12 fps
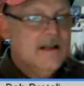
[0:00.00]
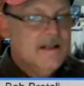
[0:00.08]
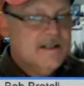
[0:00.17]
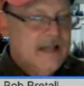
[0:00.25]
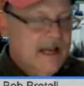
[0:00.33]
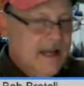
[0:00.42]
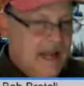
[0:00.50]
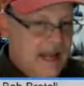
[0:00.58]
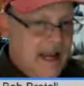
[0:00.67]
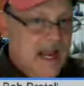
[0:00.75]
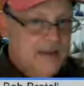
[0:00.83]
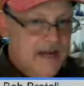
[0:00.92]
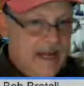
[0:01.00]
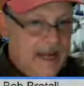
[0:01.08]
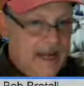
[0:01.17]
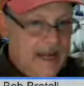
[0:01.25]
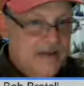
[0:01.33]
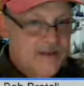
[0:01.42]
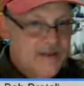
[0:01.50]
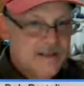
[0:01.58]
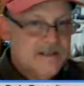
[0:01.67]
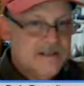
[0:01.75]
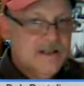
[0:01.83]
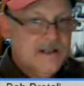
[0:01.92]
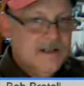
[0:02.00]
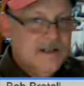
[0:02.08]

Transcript: saying, hey, I'm going to have this